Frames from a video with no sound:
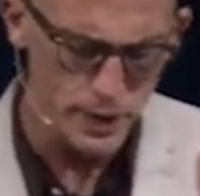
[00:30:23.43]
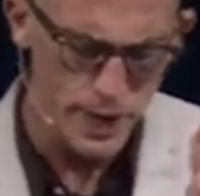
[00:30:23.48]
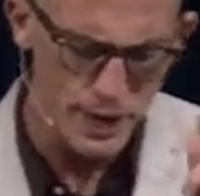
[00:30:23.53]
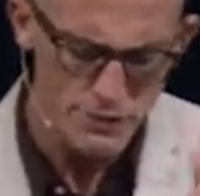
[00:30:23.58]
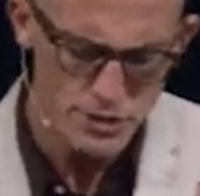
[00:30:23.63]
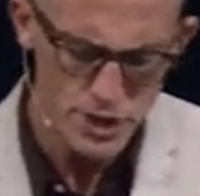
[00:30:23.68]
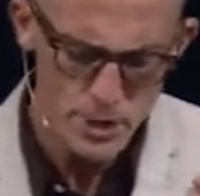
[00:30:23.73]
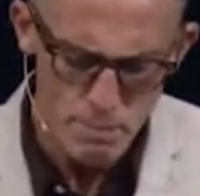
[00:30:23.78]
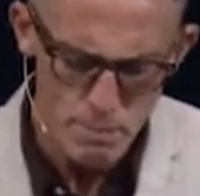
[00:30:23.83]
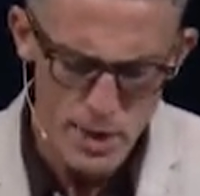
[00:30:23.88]

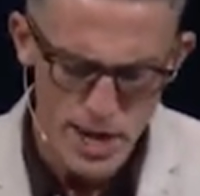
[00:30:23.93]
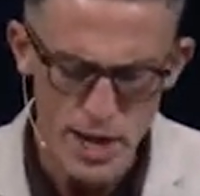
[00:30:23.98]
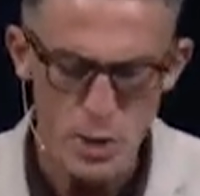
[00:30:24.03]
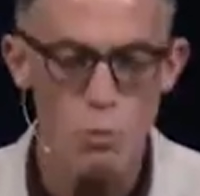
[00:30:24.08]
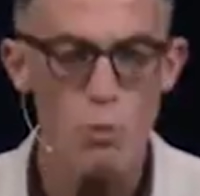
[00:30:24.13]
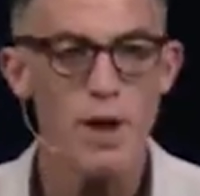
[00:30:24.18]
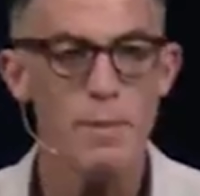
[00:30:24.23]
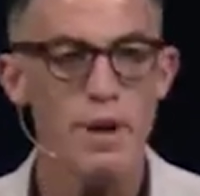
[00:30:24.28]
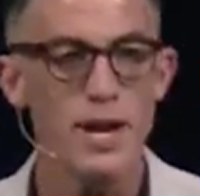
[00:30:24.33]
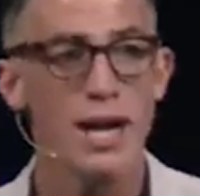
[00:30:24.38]
of some men
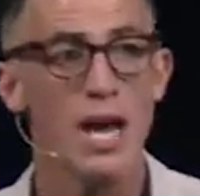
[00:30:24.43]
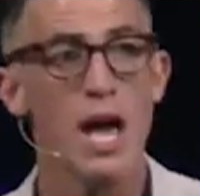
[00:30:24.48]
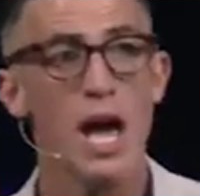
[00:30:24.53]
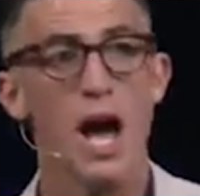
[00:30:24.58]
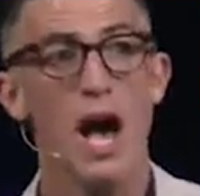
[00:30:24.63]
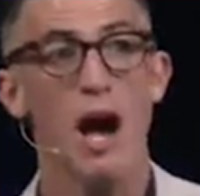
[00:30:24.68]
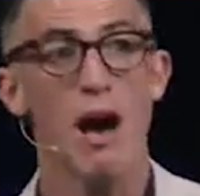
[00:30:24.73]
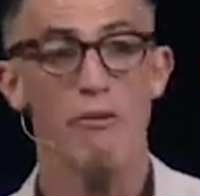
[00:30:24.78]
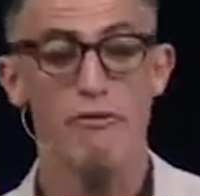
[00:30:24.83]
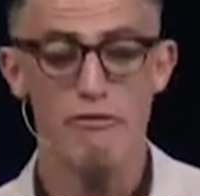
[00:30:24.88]
and women
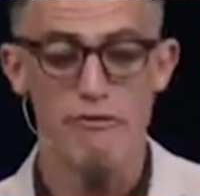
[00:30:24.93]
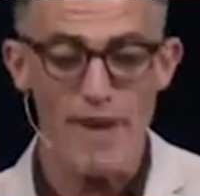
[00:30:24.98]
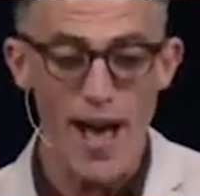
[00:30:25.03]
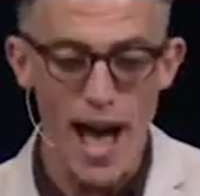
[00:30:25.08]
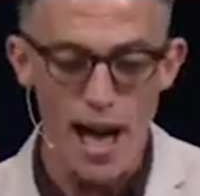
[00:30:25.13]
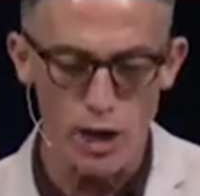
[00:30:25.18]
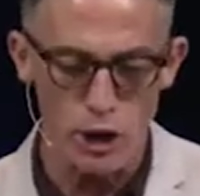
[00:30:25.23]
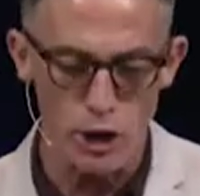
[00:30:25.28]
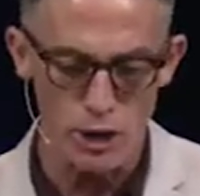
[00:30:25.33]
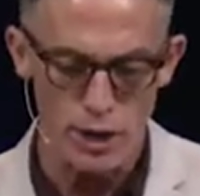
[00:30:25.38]
of
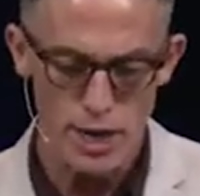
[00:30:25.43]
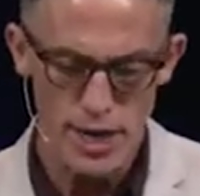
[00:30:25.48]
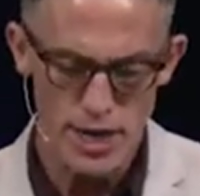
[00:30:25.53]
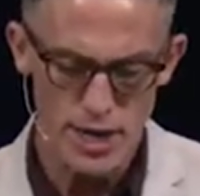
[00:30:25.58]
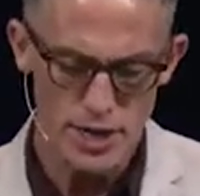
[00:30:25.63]
valor,